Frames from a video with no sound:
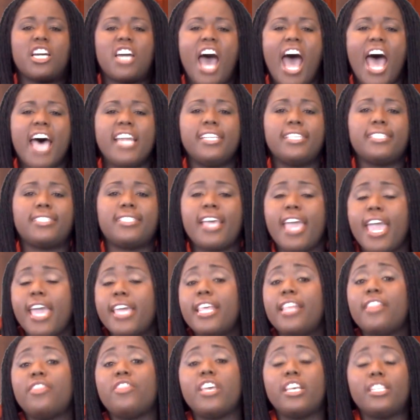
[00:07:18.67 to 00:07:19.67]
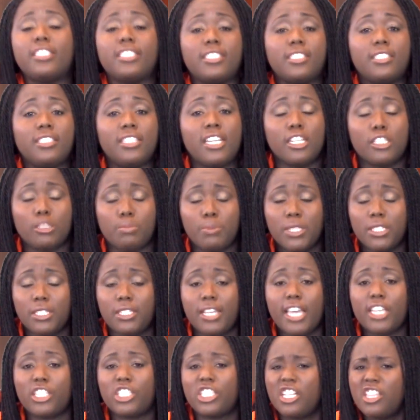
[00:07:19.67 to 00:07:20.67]
God is saying in this
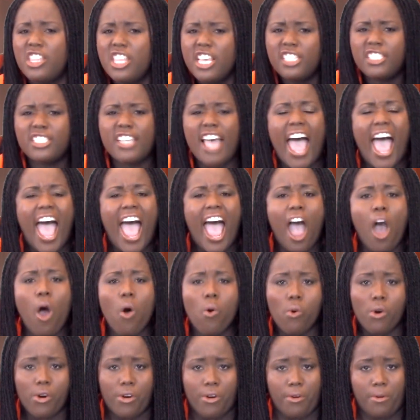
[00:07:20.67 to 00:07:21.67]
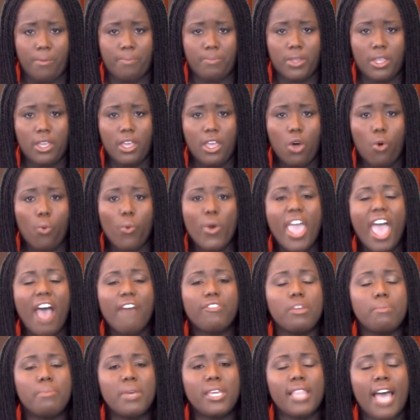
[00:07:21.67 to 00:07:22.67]
dispensation, this hour, we
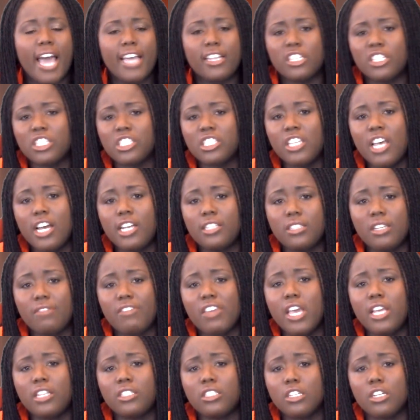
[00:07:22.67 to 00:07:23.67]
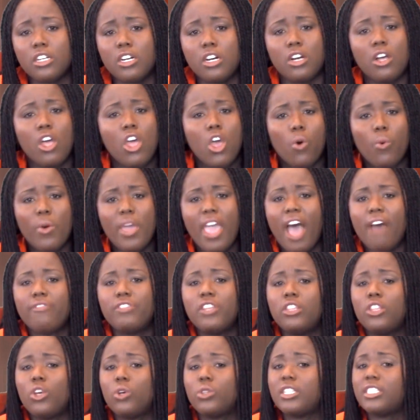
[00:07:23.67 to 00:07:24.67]
have to be like the sons of Issachar. We
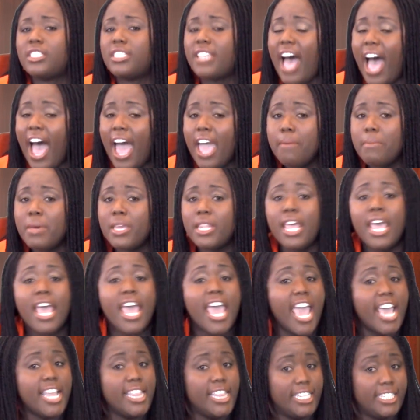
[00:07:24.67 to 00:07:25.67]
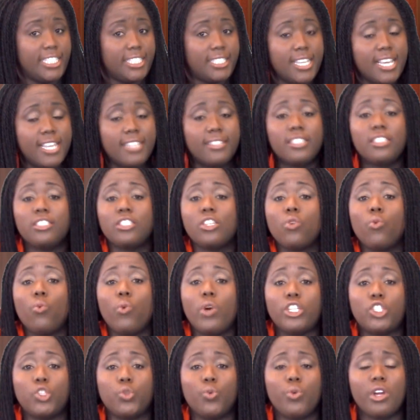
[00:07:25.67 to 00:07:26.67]
have to know the timing and the seasons in
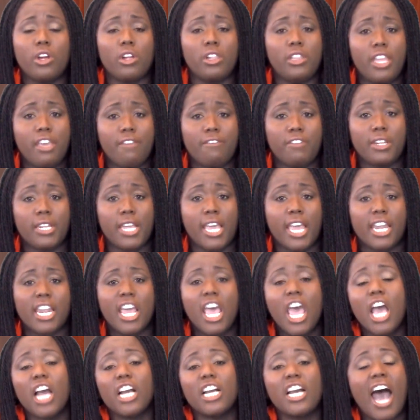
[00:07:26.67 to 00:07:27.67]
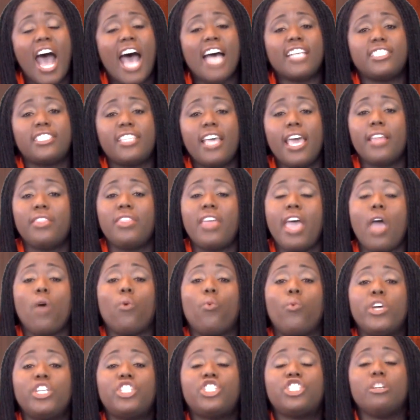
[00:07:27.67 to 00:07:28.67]
which we are living in. God said
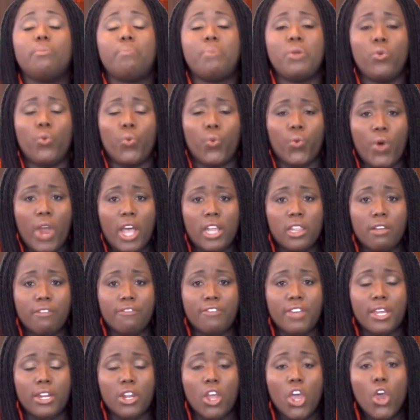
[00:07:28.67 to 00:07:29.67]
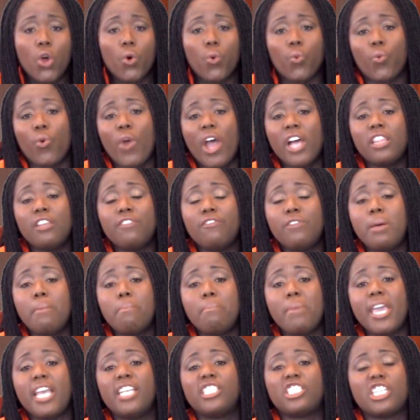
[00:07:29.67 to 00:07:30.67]
that we should be relevant.
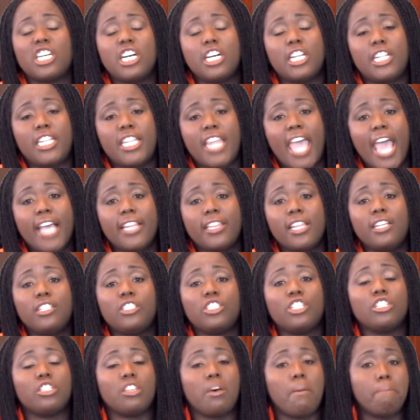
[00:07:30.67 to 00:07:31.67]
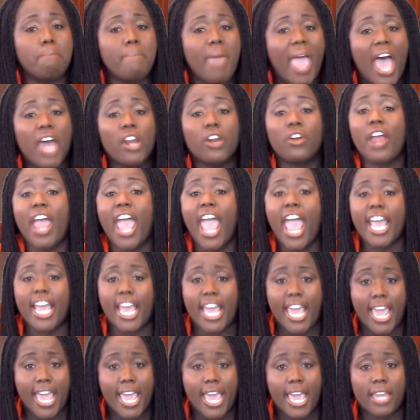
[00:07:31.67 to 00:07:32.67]
Relevant means connecting to the matter at
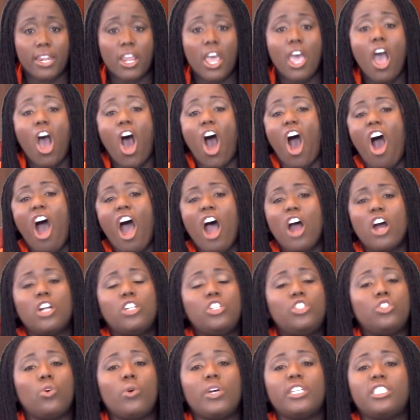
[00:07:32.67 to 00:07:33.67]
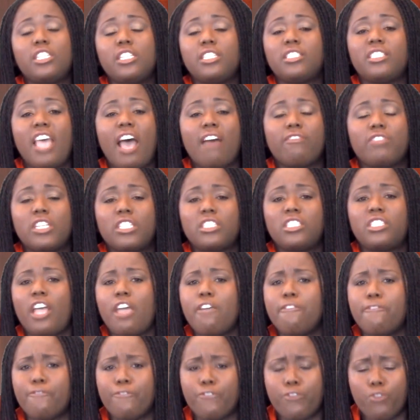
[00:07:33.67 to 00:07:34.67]
hand. Our anointings have to
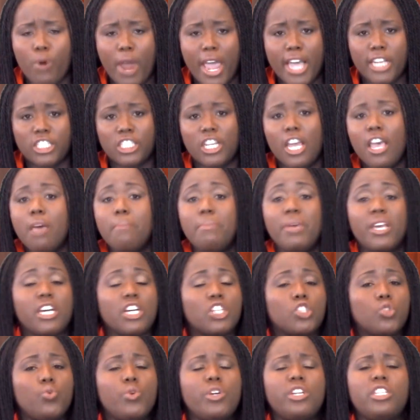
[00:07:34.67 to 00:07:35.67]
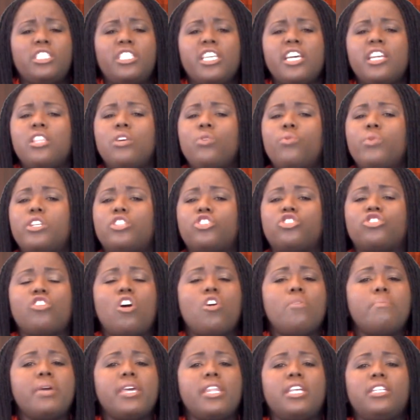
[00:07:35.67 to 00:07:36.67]
stay fresh because we're dealing with
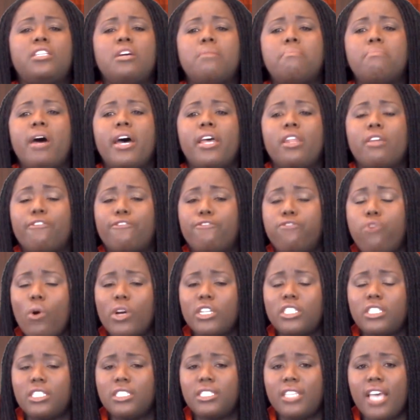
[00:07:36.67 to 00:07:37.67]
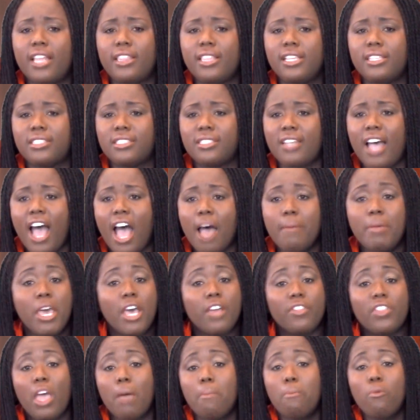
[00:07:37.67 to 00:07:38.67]
so many demonic forces at this time
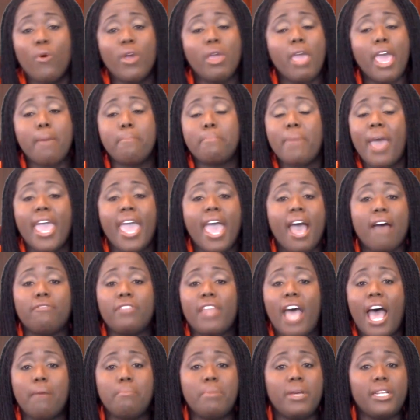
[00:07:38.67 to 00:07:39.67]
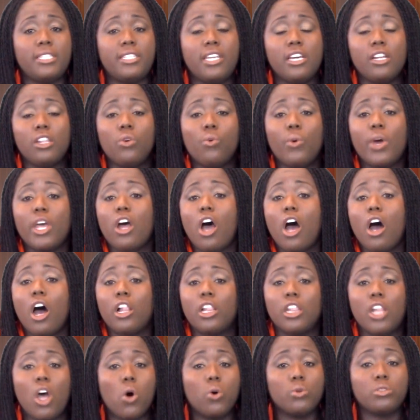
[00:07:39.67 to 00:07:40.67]
that we may have not been dealing with
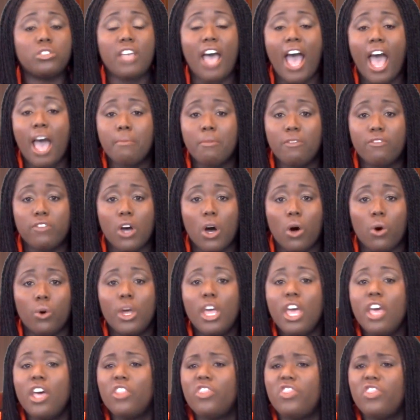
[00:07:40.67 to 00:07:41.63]
a long time ago.